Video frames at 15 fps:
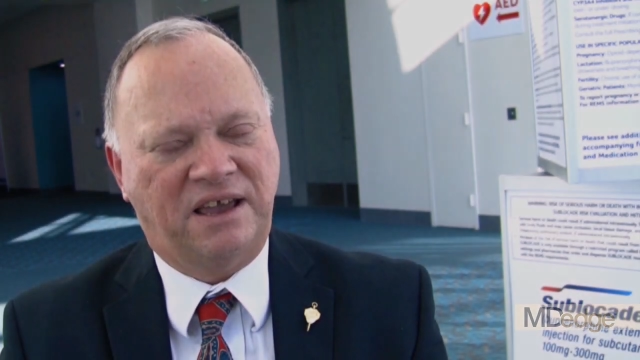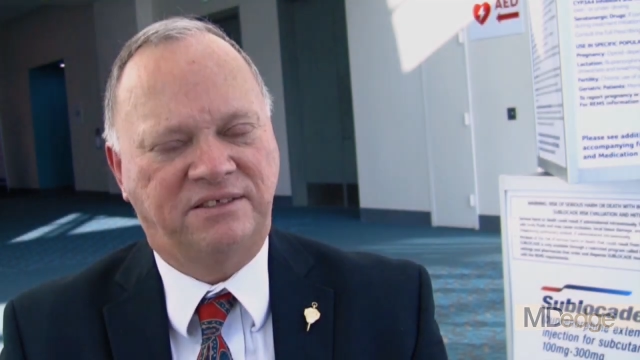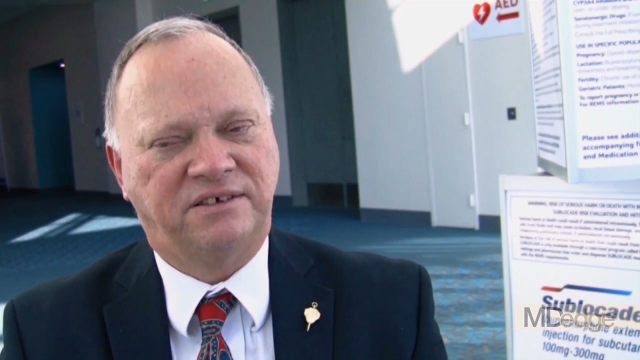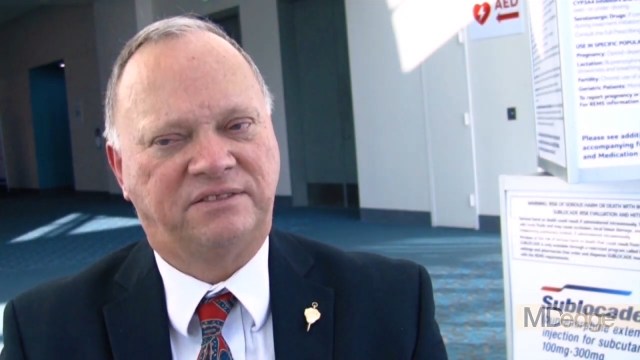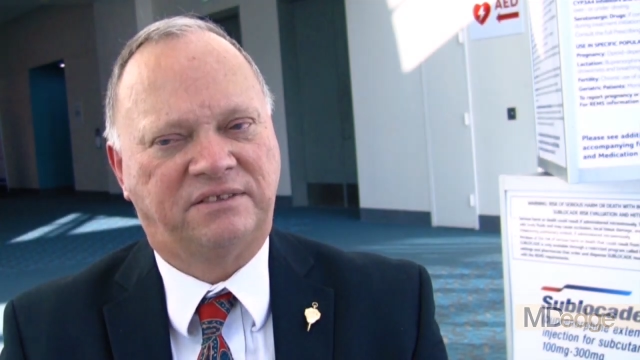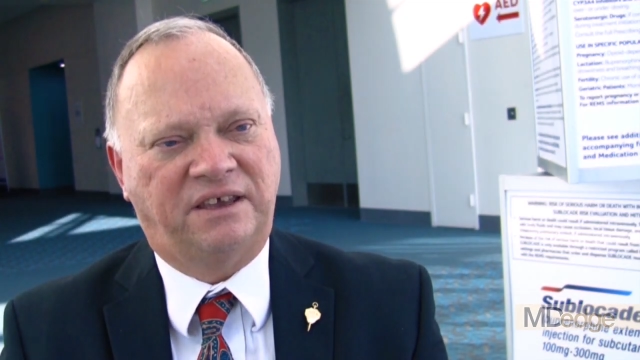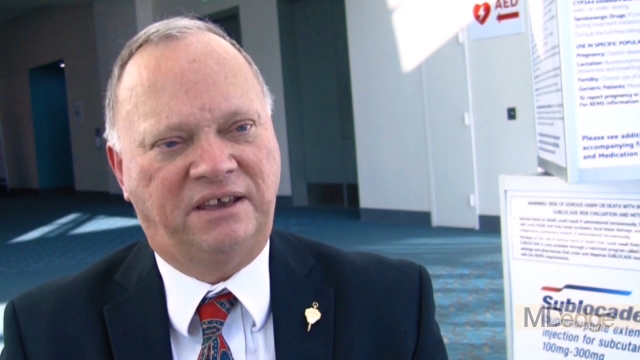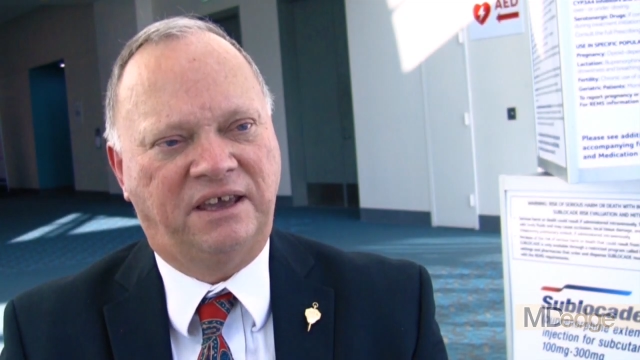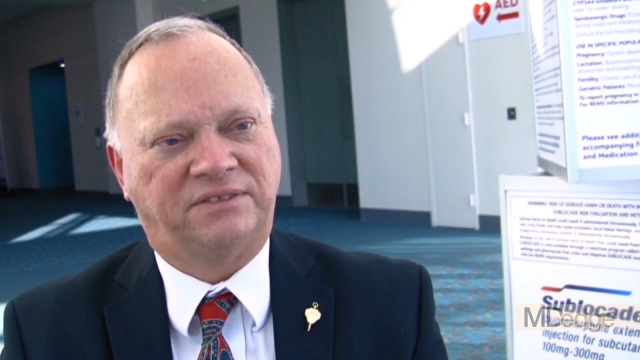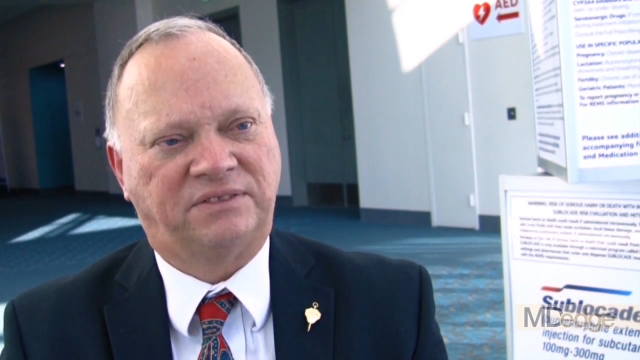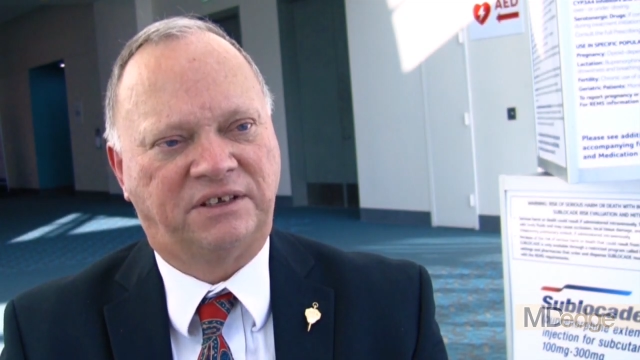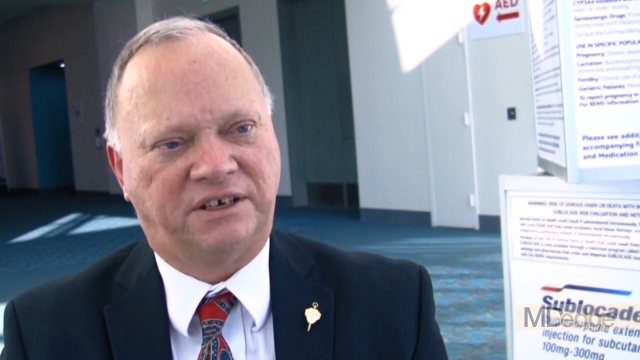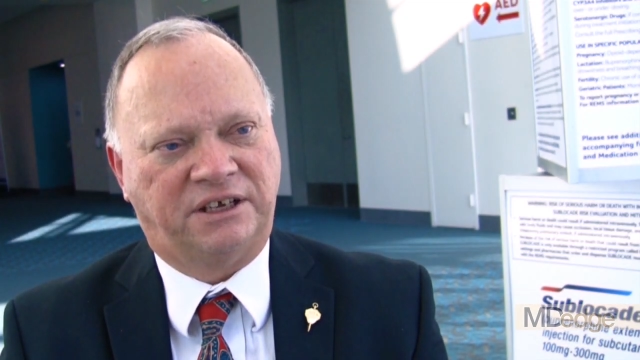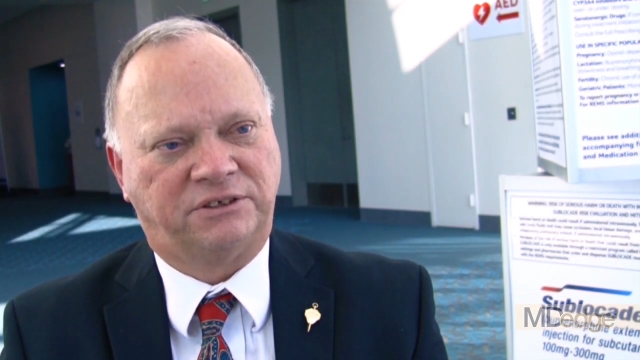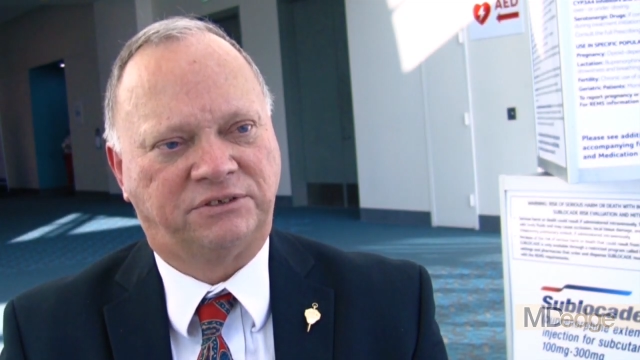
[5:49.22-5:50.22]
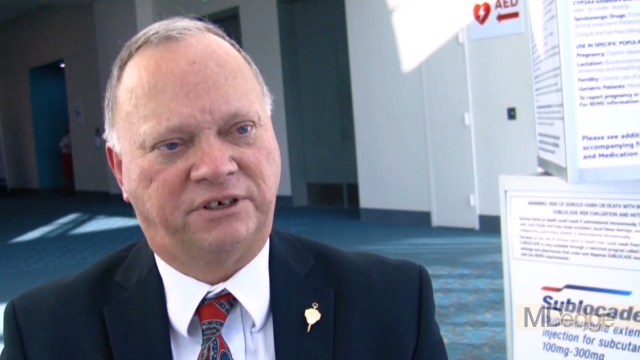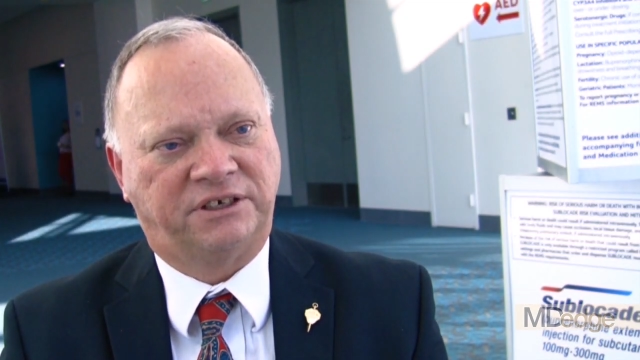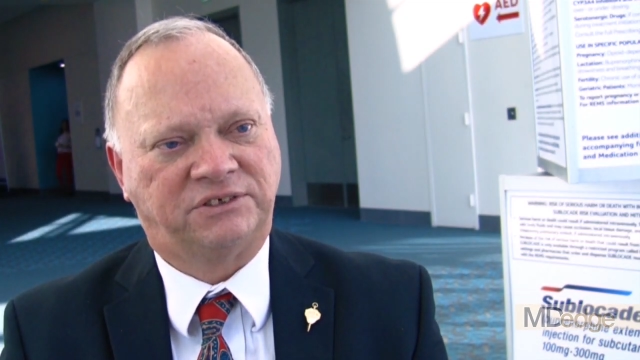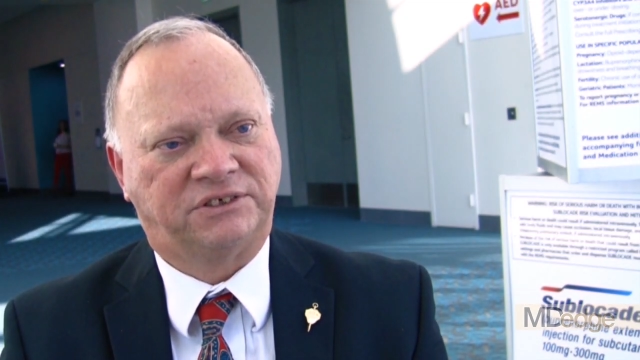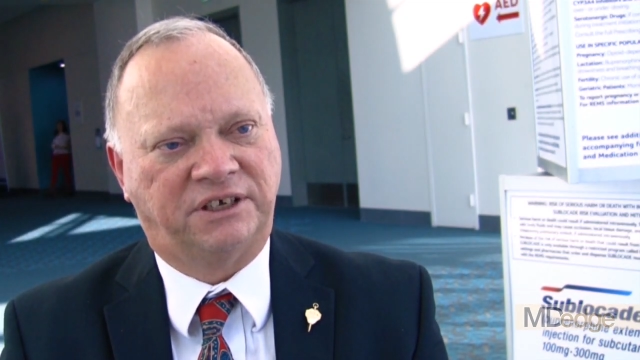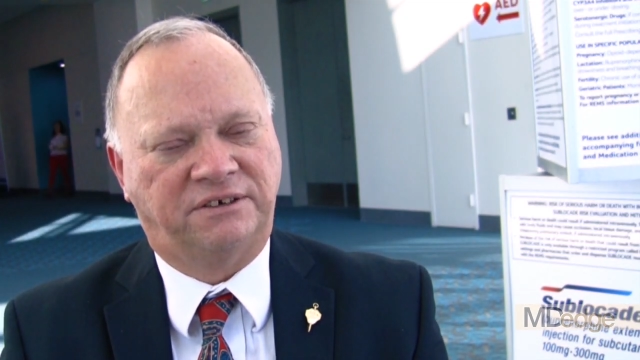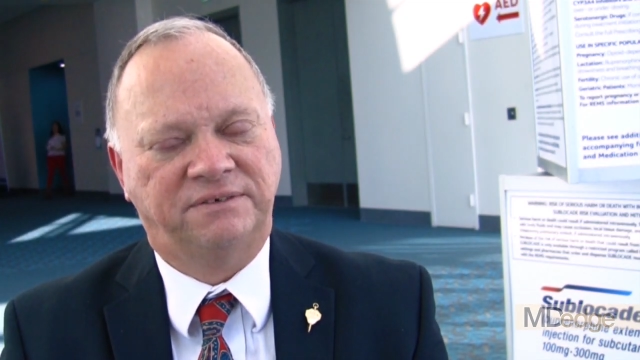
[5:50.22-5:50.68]
day that they get the
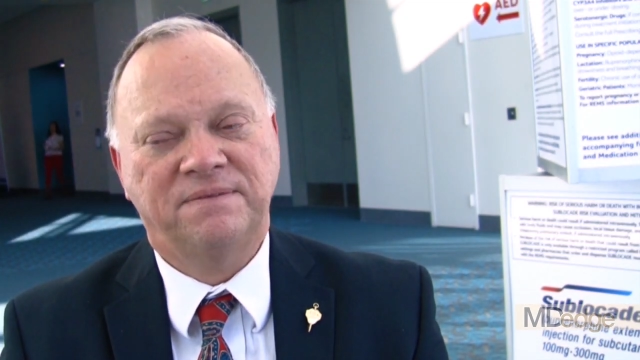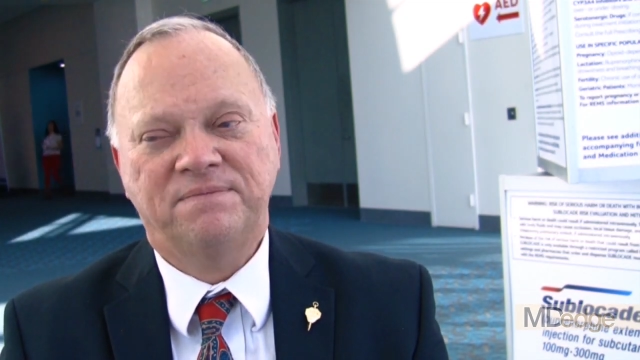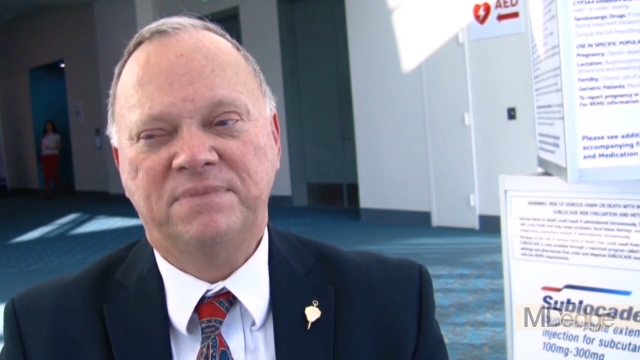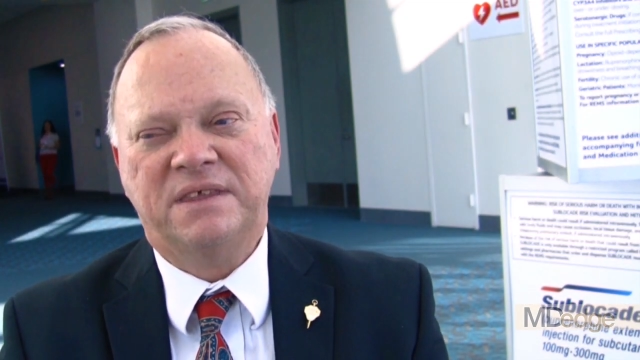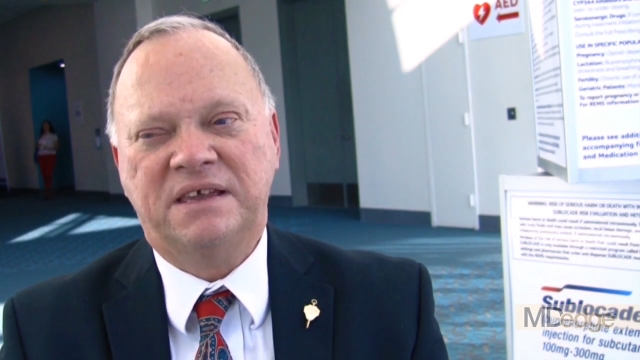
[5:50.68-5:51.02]
naltrexone